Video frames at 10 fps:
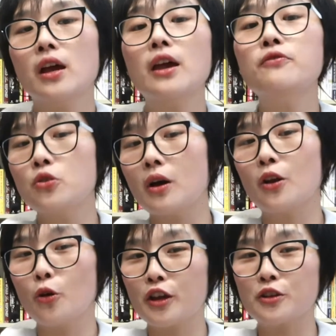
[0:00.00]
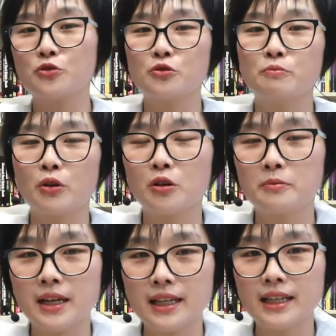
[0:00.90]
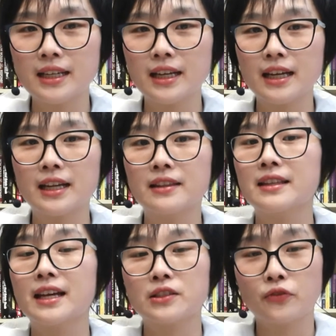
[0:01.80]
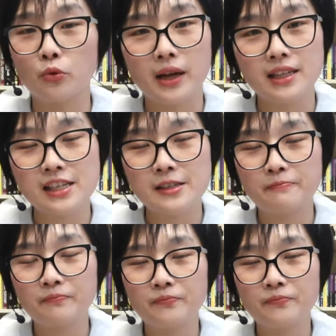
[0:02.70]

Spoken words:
If you are looking to borrow money in the next few months.